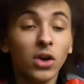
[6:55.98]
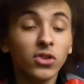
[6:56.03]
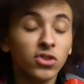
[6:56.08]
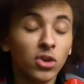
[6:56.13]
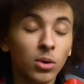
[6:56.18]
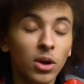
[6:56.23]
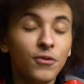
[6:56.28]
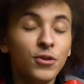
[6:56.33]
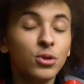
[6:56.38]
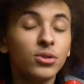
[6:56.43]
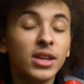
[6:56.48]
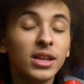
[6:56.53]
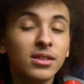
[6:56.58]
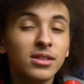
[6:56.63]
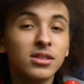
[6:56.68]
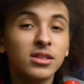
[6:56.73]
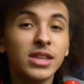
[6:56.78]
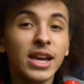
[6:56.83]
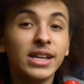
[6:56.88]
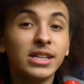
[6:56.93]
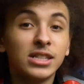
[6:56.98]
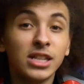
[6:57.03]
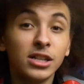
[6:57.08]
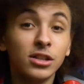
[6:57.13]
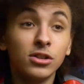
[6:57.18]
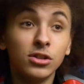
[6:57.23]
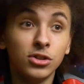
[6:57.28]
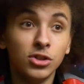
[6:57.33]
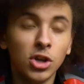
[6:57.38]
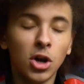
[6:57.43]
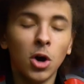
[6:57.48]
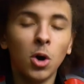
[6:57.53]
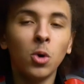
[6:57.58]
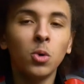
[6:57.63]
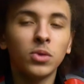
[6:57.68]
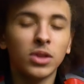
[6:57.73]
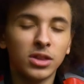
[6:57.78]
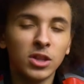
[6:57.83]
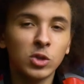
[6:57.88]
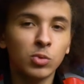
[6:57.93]
Also, if you think they didn't know
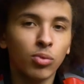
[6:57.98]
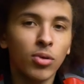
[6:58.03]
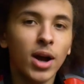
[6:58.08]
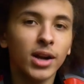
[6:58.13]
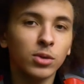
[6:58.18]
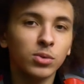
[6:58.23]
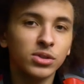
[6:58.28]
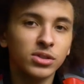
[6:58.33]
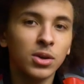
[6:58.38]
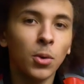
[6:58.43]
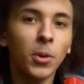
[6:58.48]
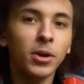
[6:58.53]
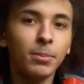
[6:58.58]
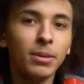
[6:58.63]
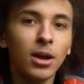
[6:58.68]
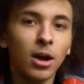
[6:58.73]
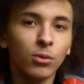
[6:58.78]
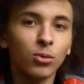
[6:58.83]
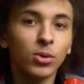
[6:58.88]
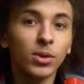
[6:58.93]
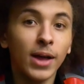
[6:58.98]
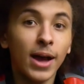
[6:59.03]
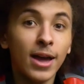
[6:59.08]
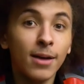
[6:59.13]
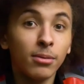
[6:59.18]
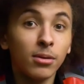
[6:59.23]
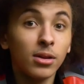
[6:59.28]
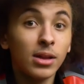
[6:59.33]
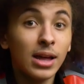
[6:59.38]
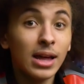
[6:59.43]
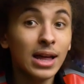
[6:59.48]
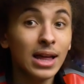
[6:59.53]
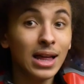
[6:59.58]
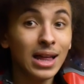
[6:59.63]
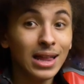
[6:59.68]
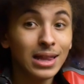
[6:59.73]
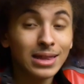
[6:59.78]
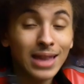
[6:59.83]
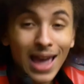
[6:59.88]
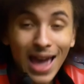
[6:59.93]
that this product is going to be unreliable,
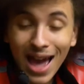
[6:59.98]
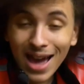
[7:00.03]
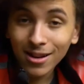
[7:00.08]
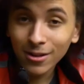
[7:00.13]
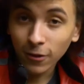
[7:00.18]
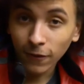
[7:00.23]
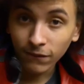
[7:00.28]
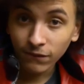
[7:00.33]
they added